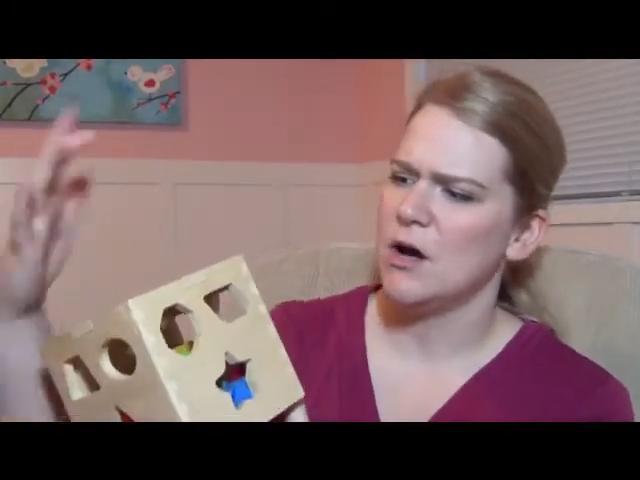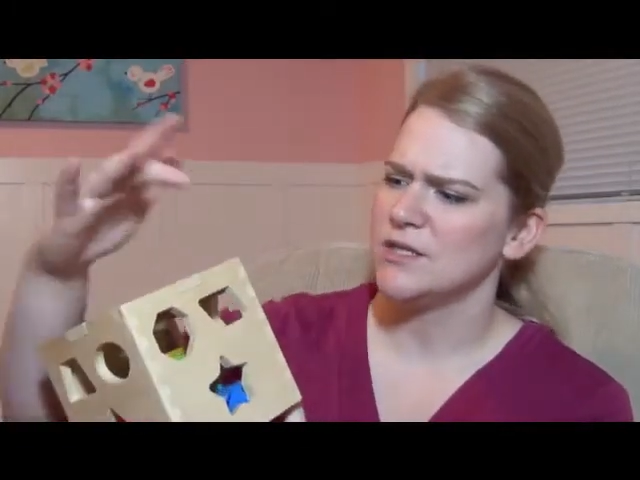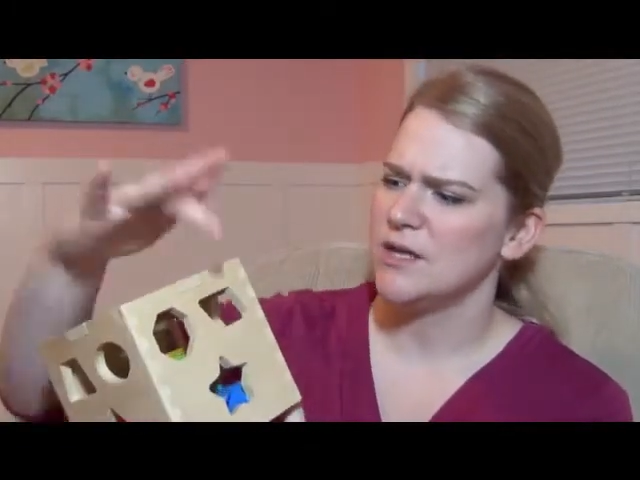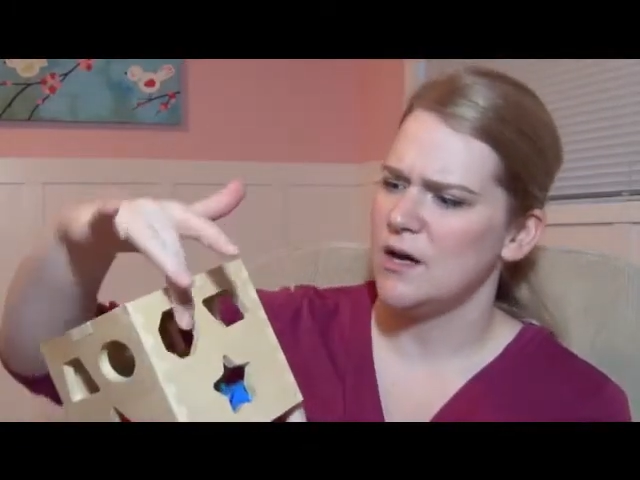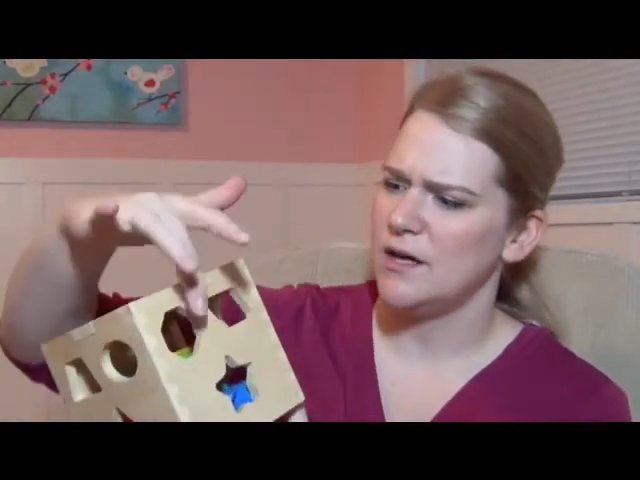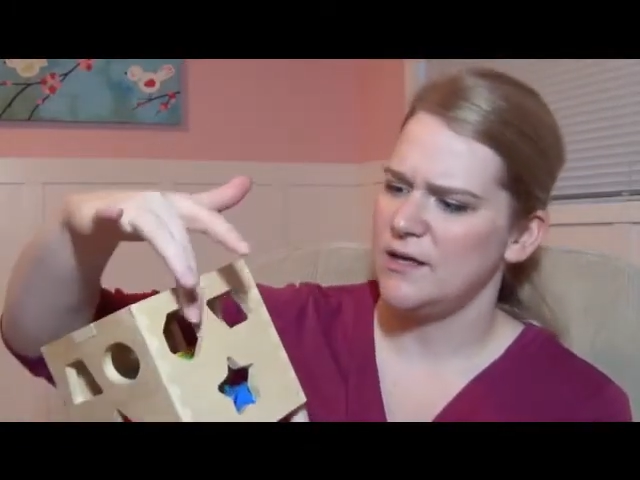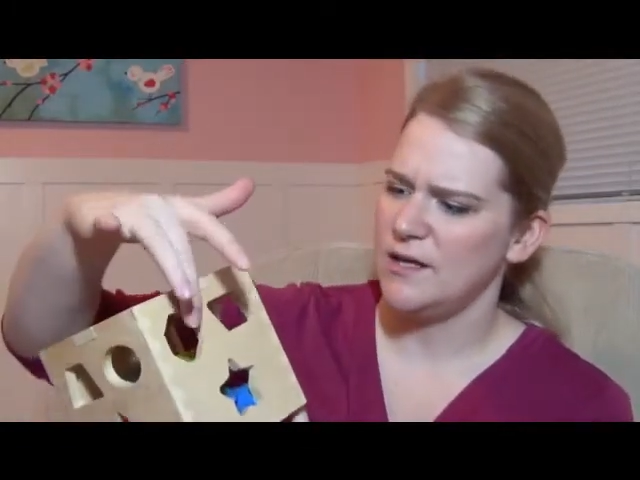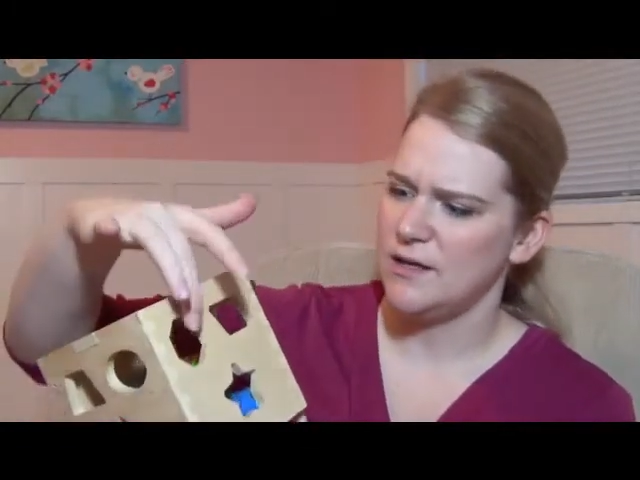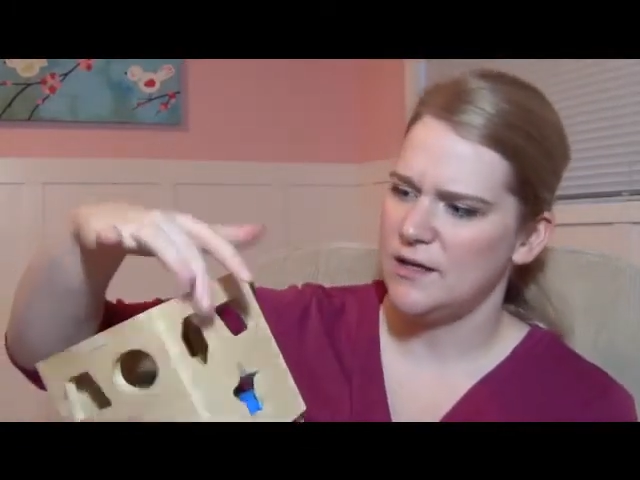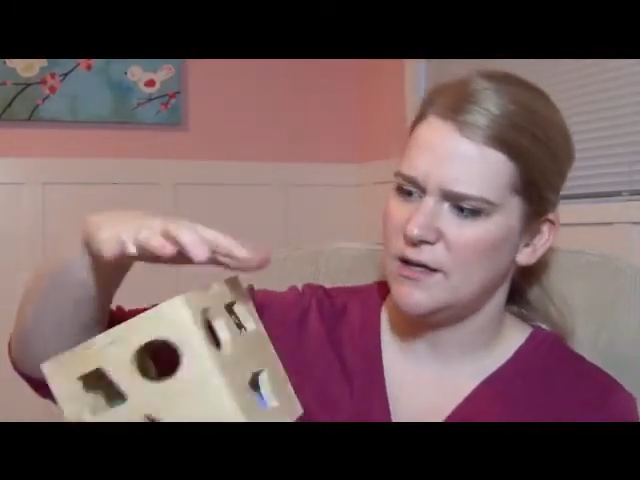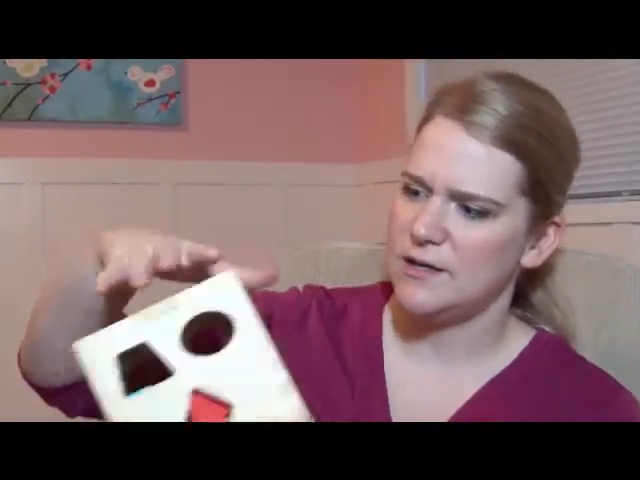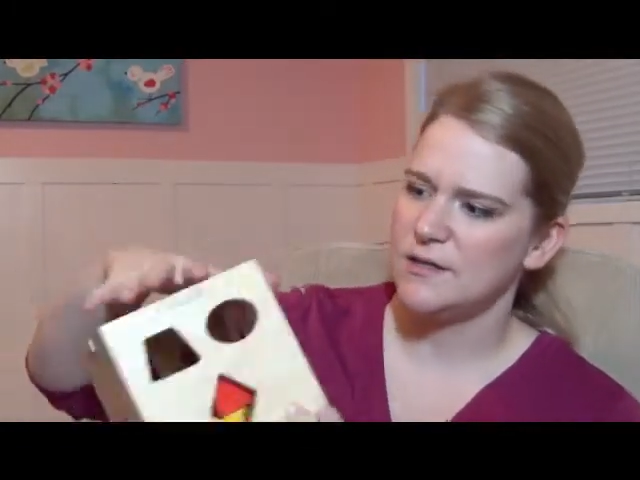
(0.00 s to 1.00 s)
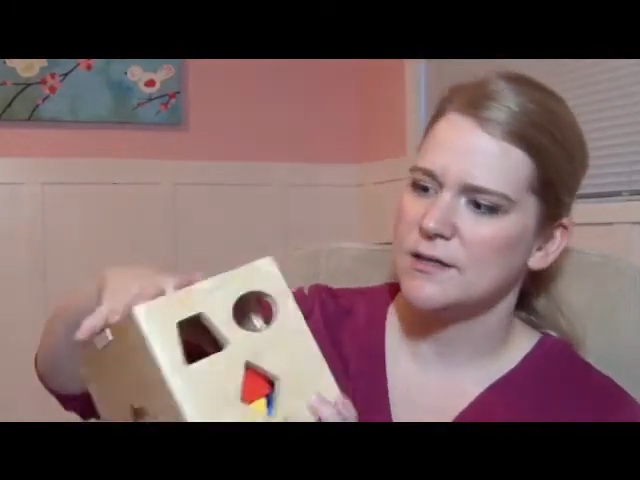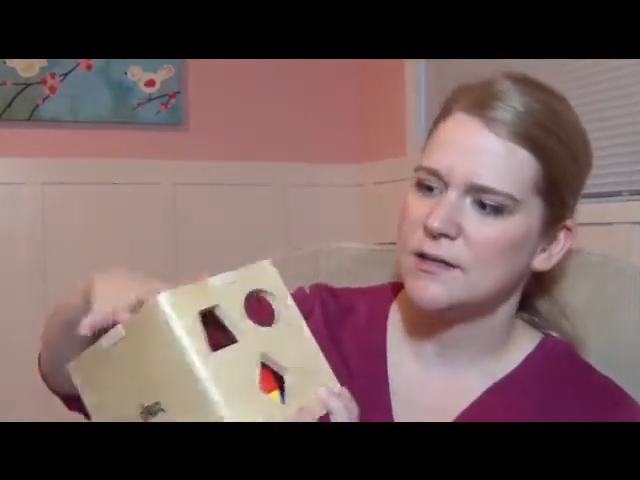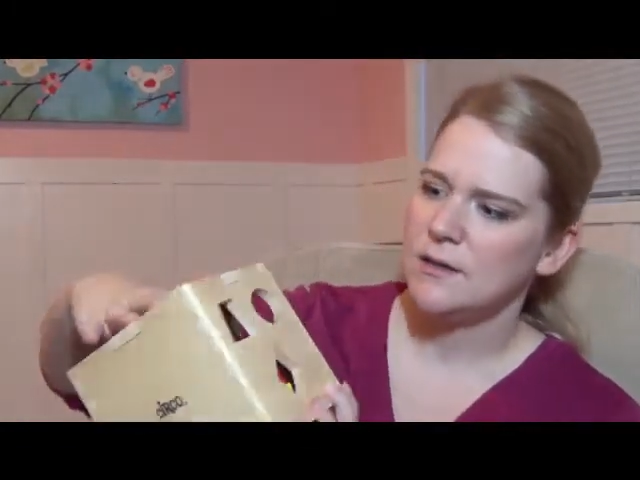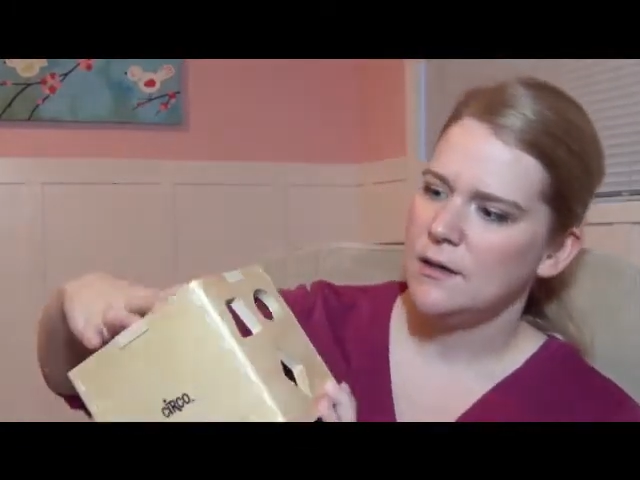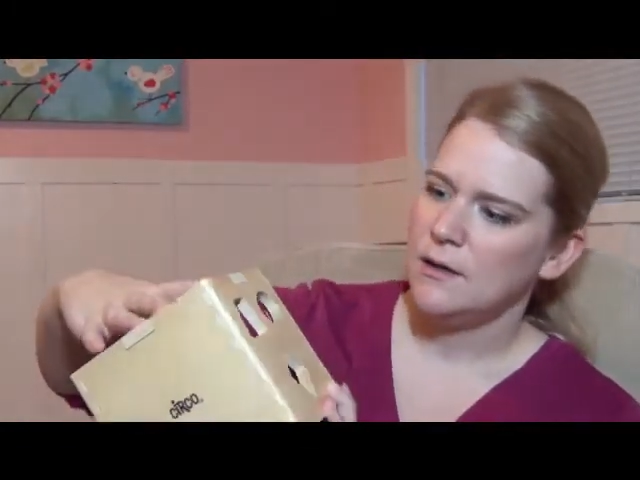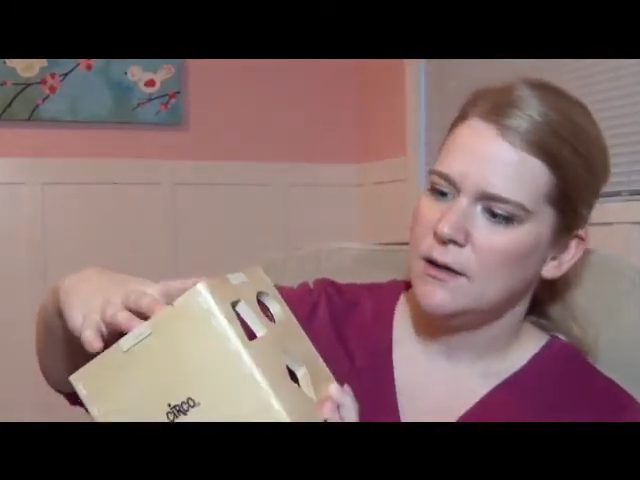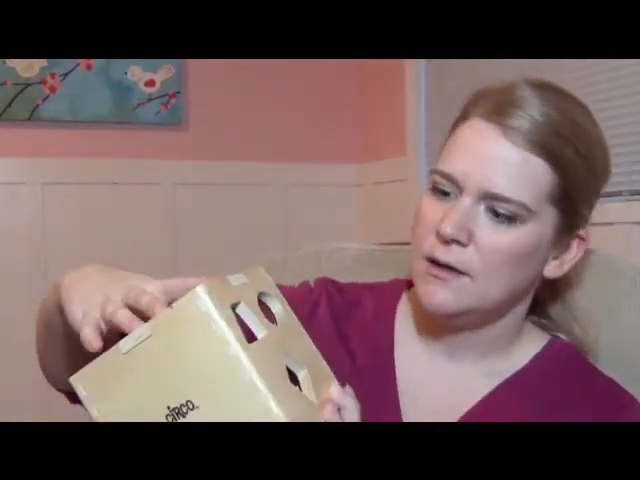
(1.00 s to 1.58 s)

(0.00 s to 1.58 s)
octagon, I think that is,